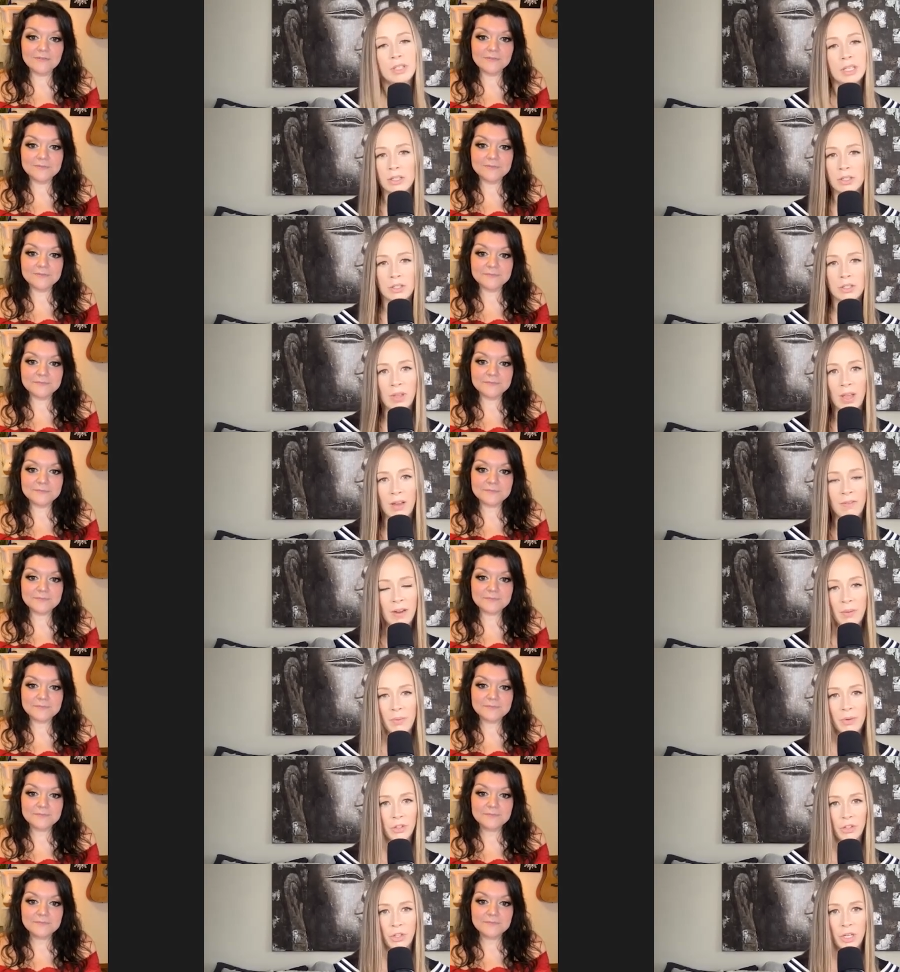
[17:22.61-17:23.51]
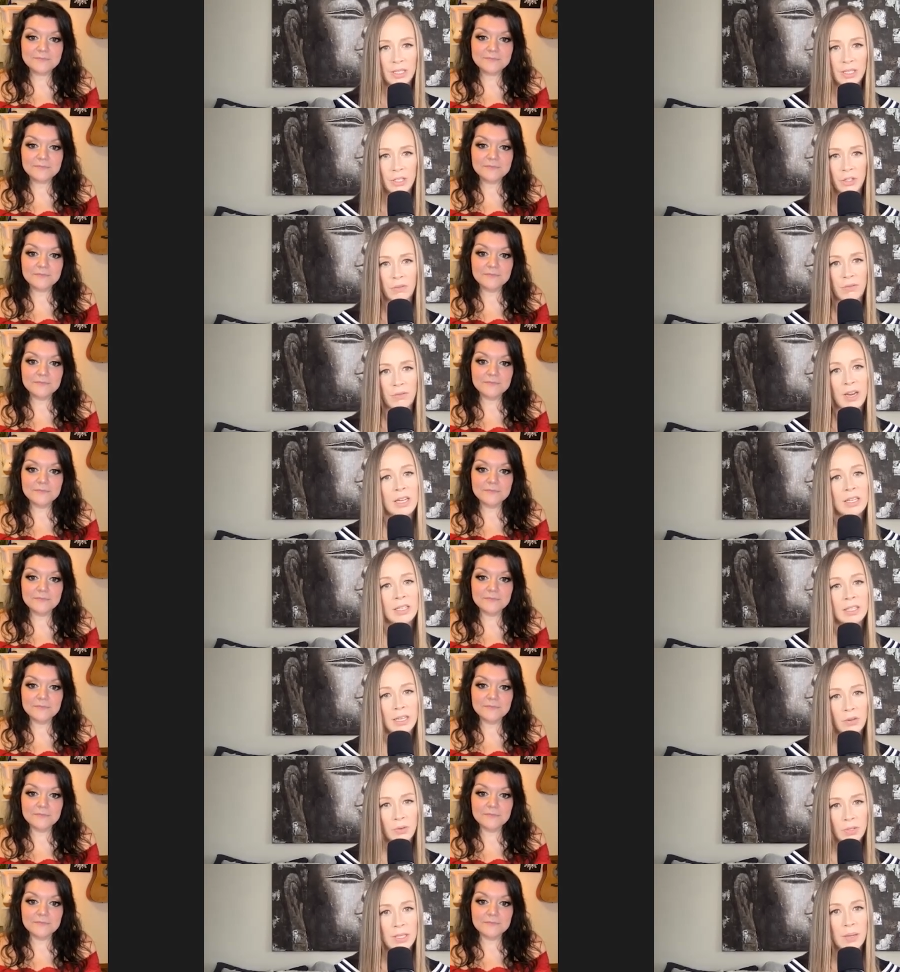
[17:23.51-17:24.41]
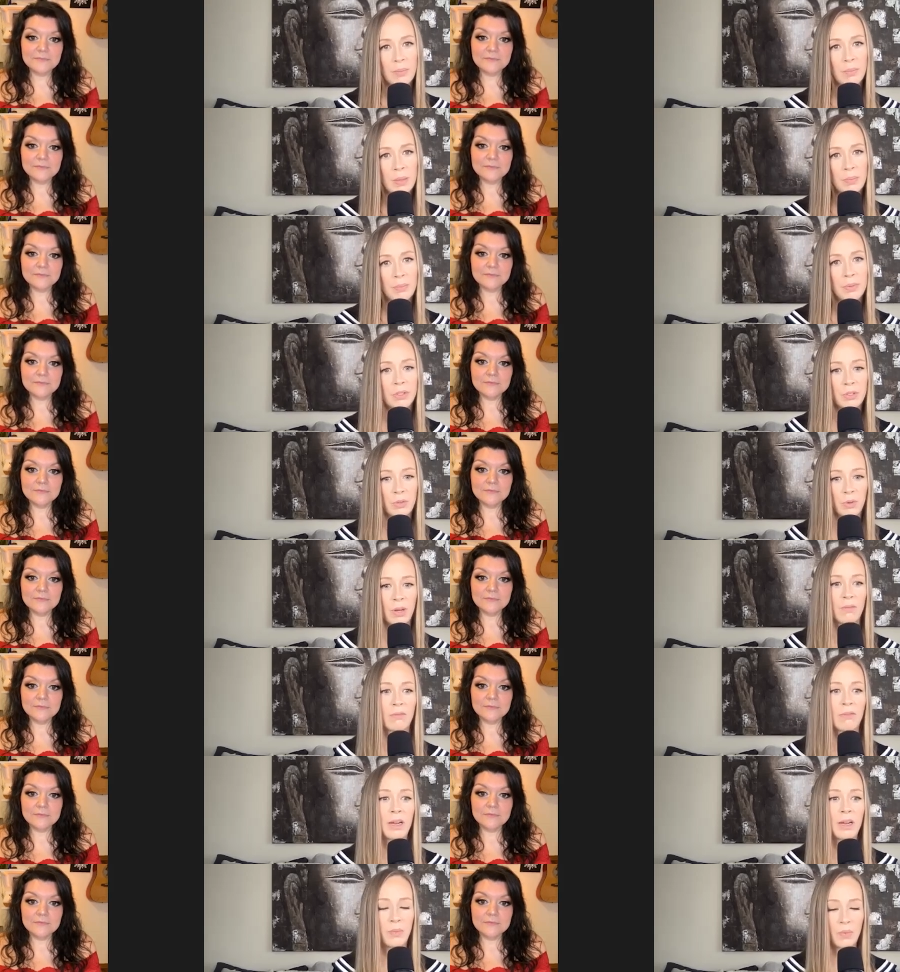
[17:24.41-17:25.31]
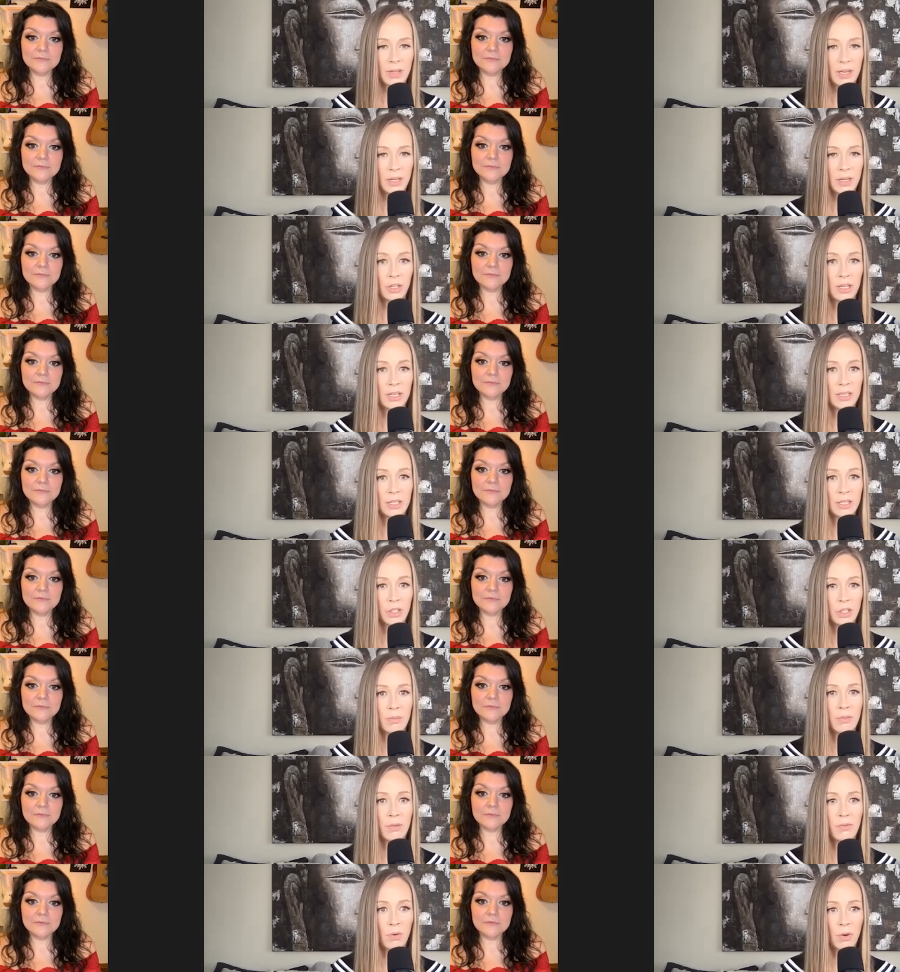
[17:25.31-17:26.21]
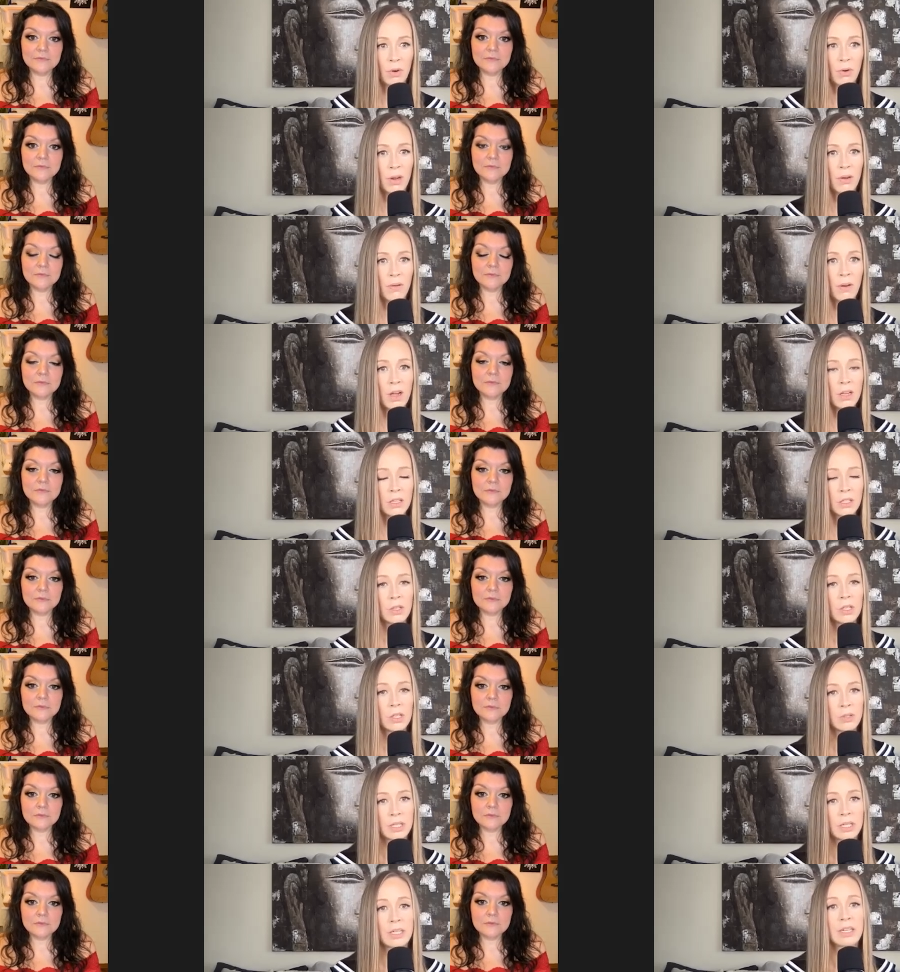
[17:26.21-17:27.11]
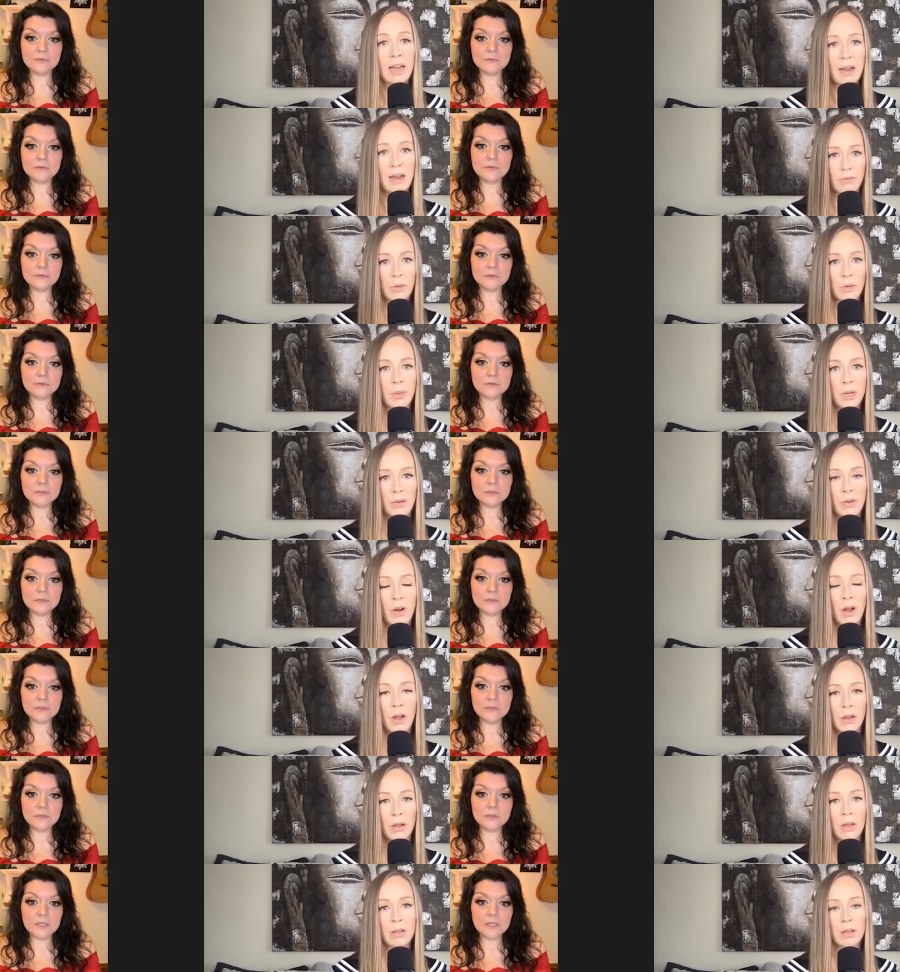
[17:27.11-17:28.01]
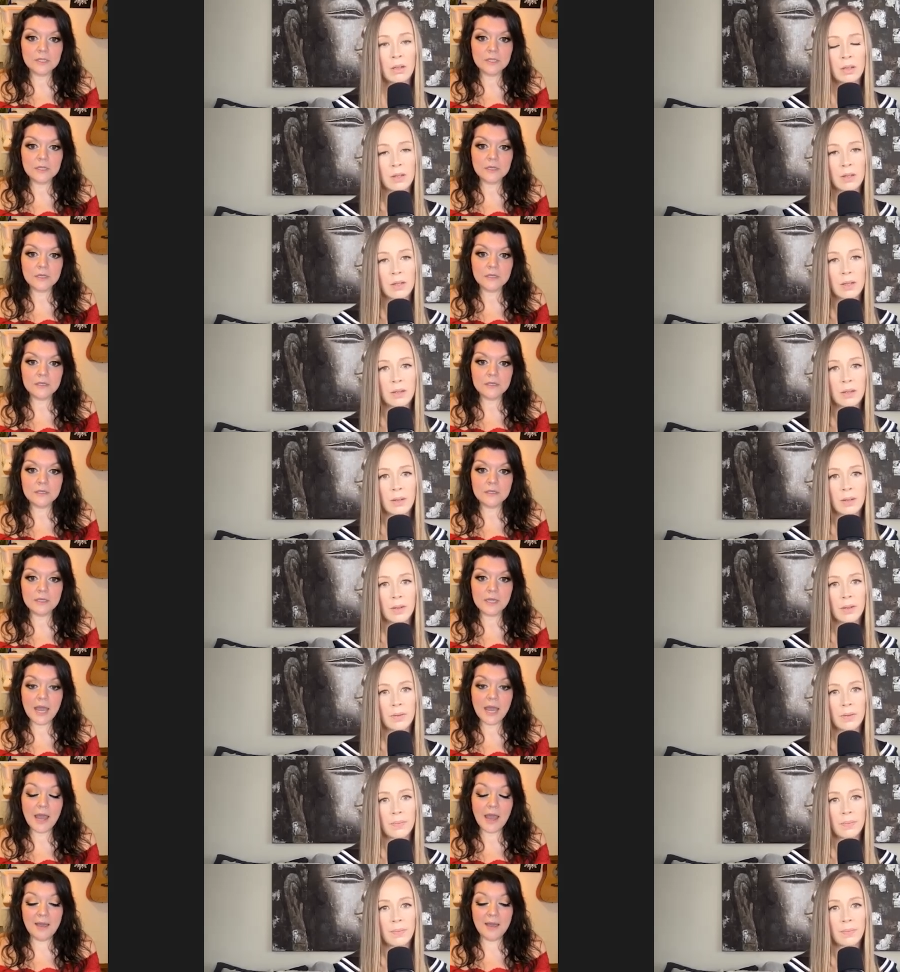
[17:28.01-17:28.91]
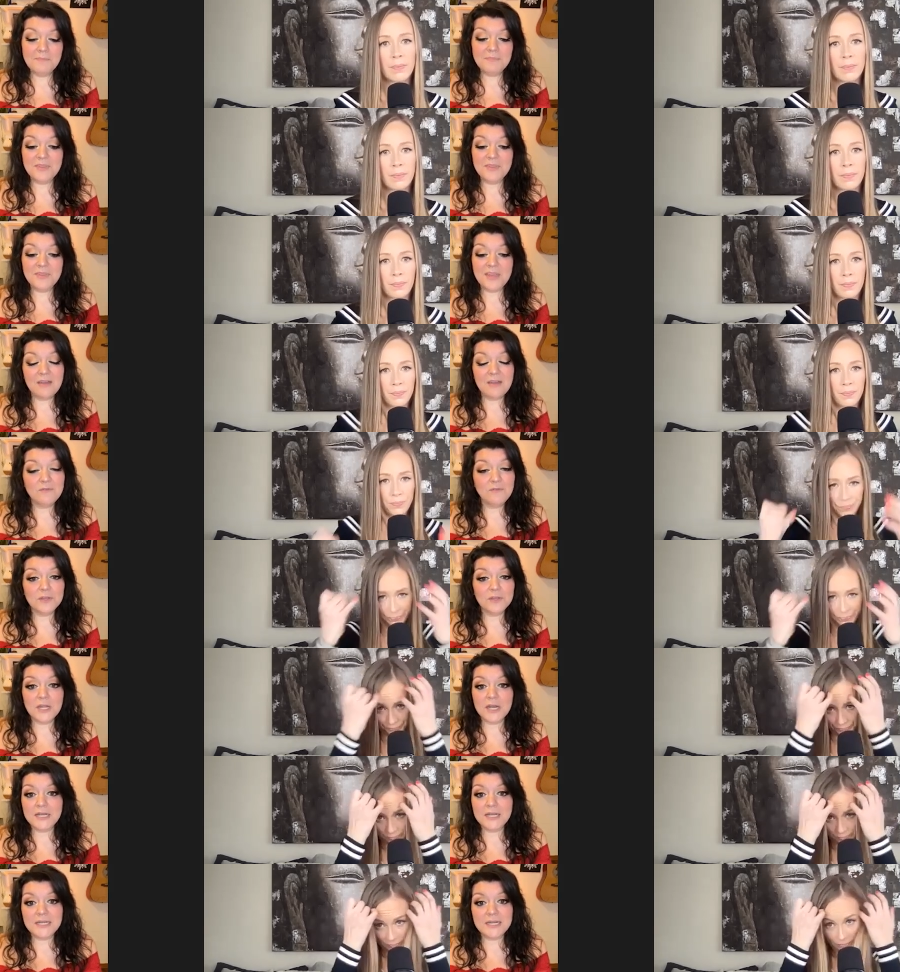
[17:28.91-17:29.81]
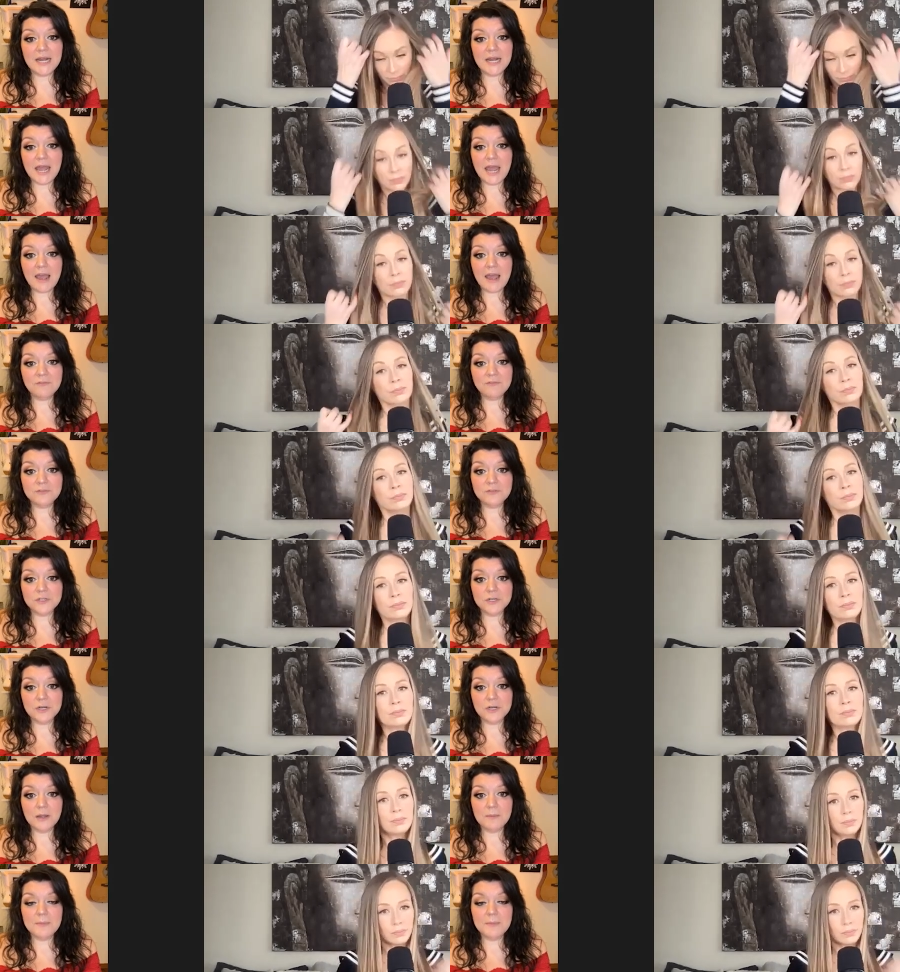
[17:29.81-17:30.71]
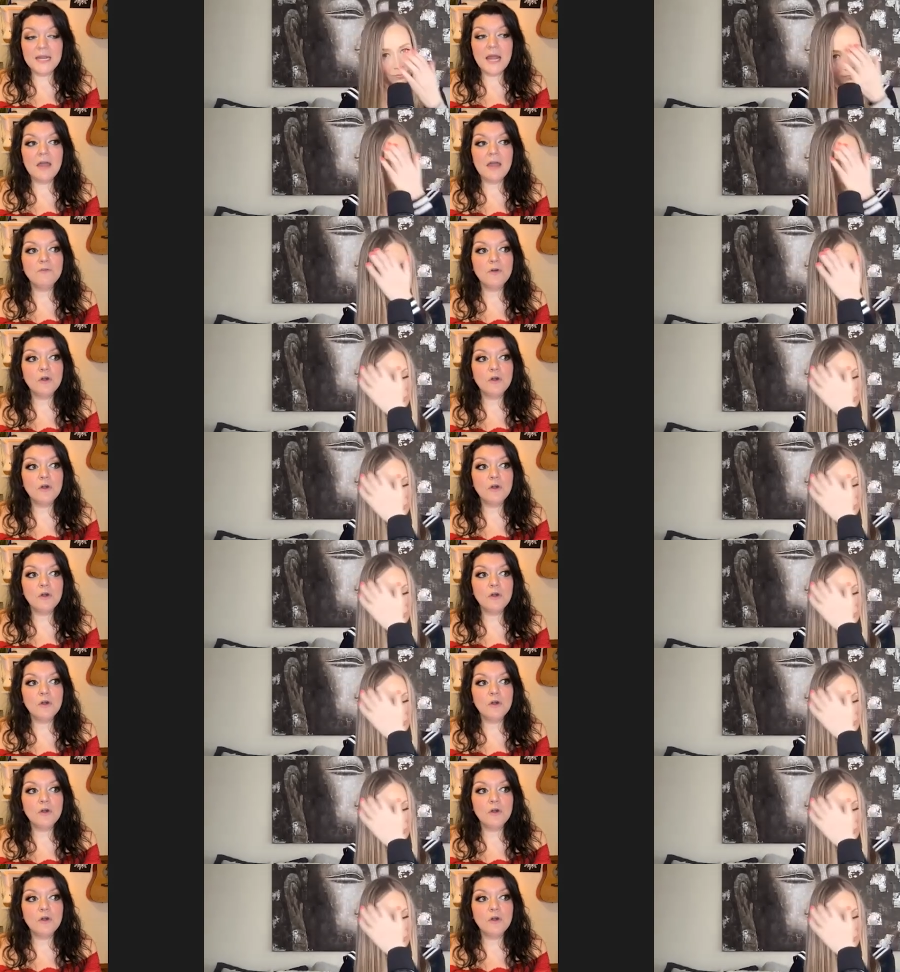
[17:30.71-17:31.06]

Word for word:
Speaker 1: didn't do that right when you transition, right? Because I know some people do it right when they transition before going raw. So you did it after being raw.
Speaker 2: Yeah, I'm thankful that I did it after. I mean, I've